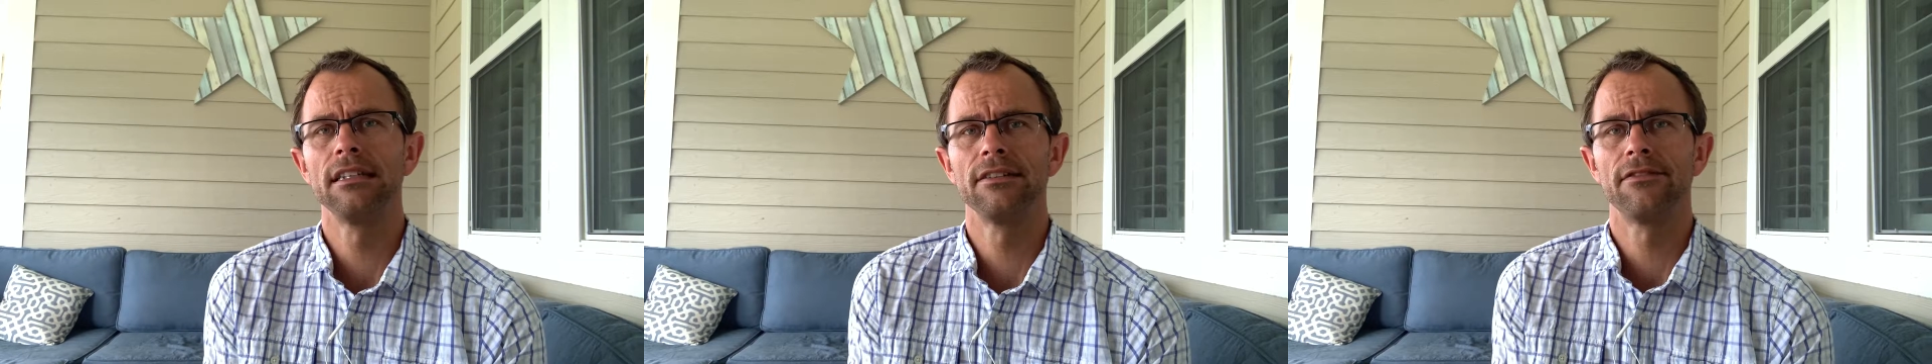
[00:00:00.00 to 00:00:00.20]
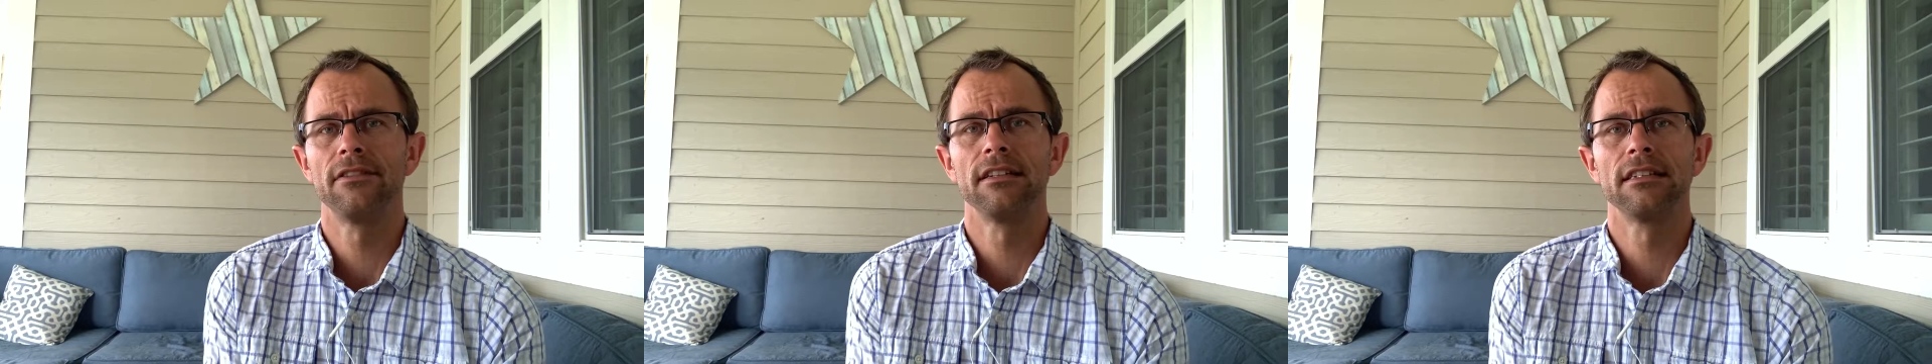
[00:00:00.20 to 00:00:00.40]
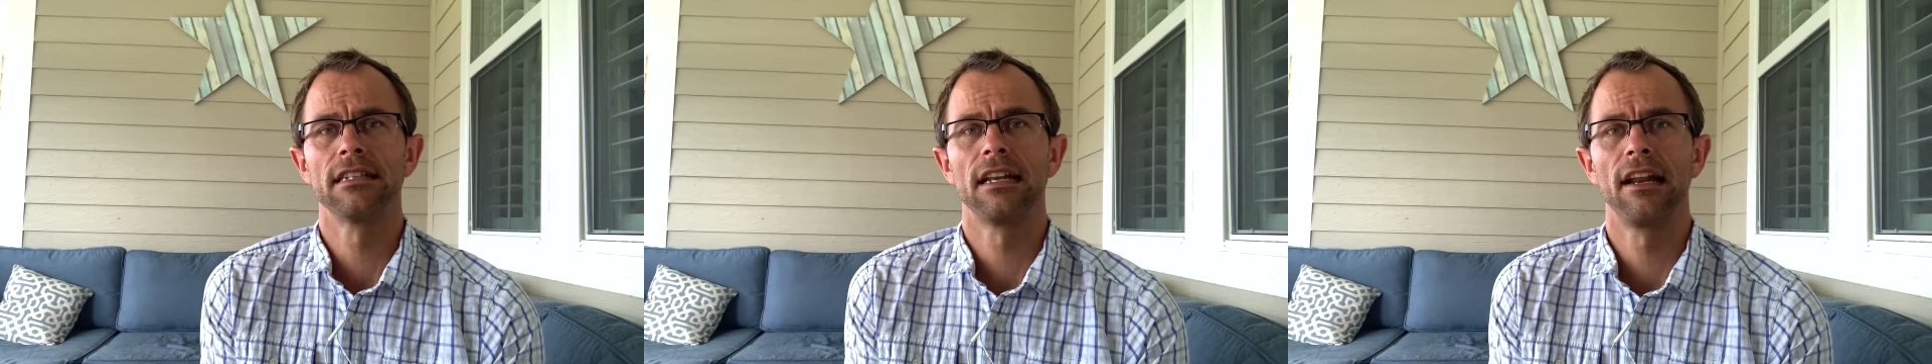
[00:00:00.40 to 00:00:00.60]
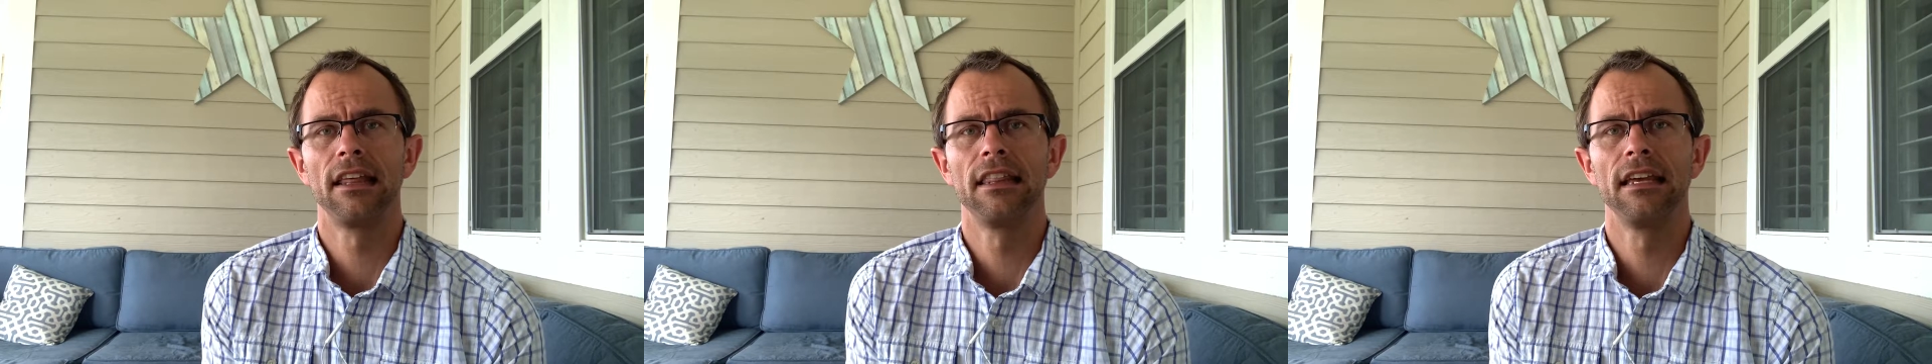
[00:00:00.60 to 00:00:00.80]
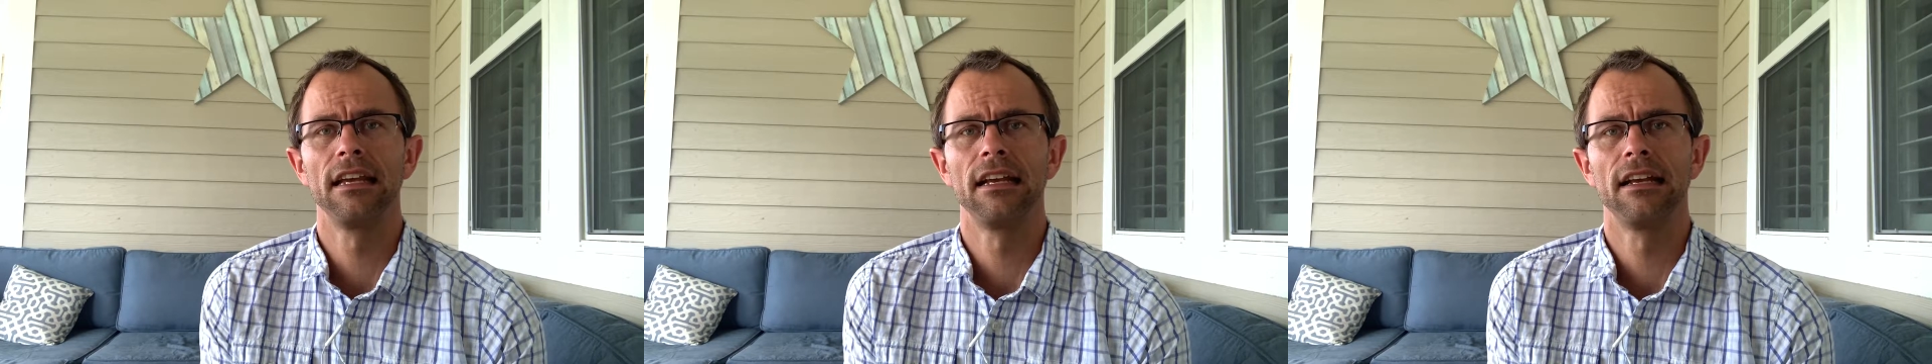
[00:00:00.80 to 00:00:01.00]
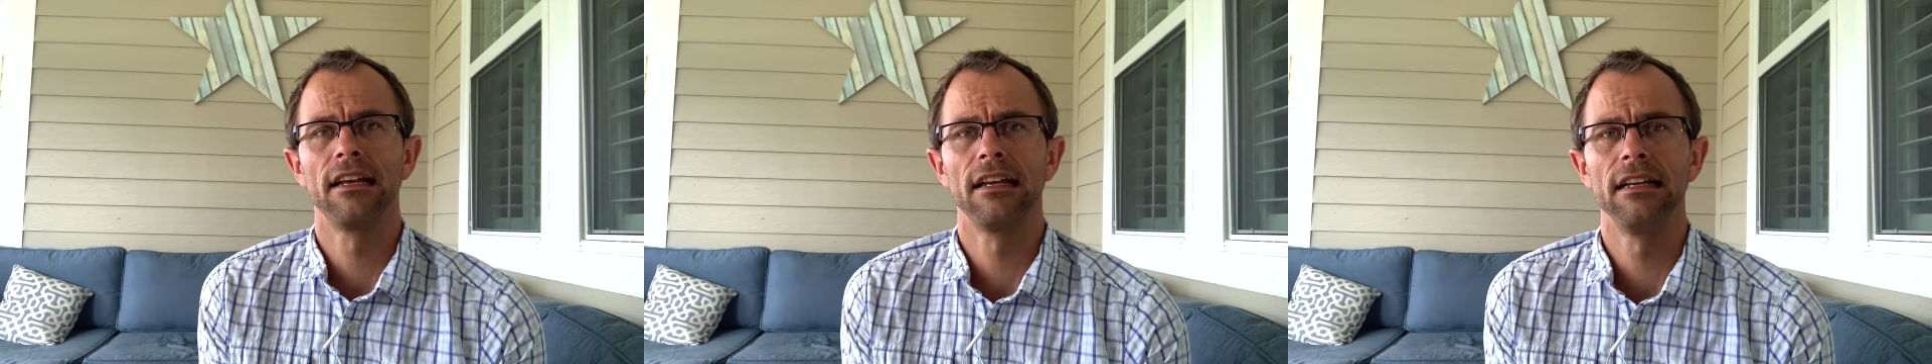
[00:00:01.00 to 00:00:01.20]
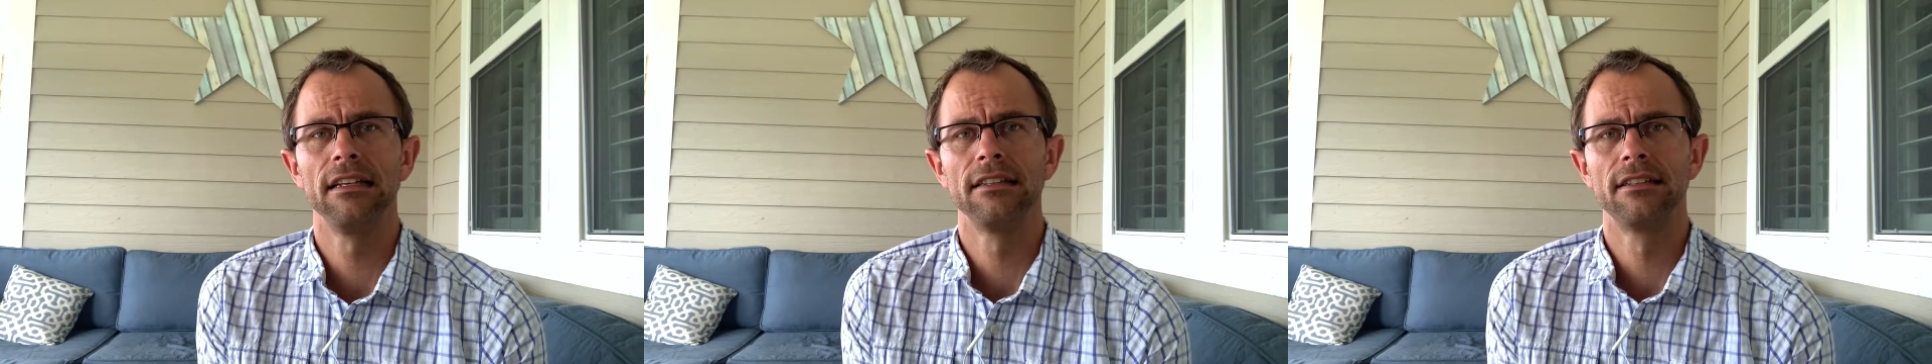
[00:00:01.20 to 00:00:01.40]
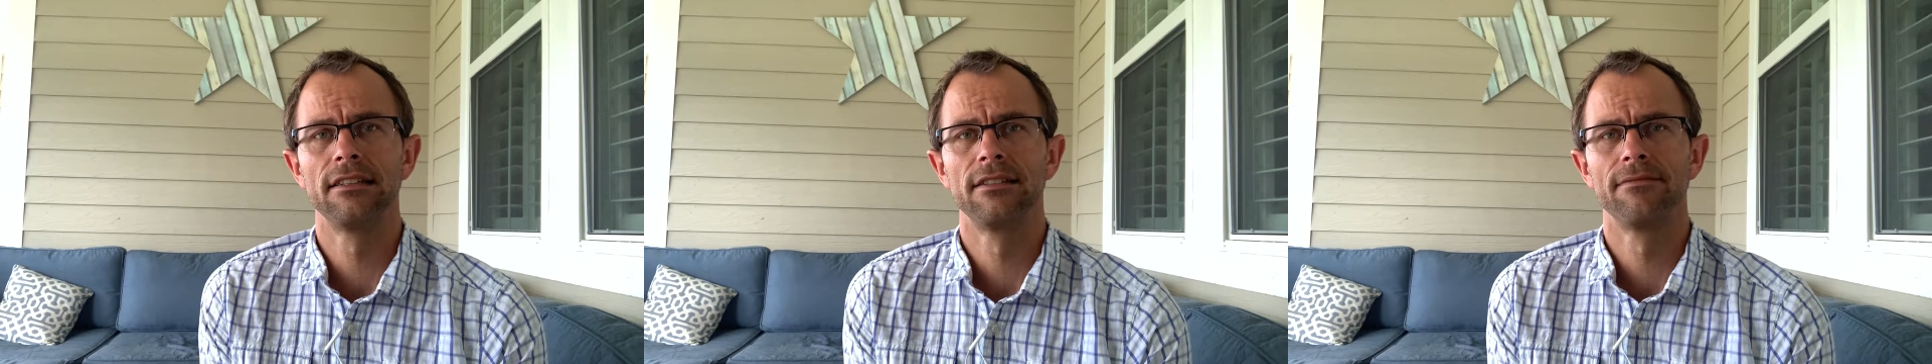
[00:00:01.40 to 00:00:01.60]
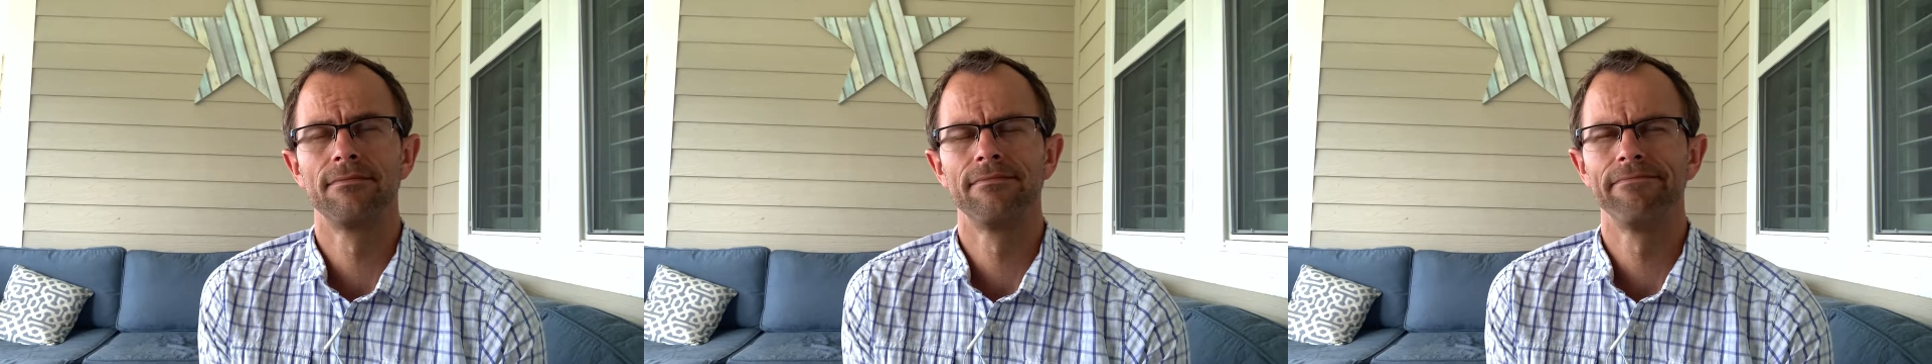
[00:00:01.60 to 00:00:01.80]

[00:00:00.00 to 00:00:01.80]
difference that I think is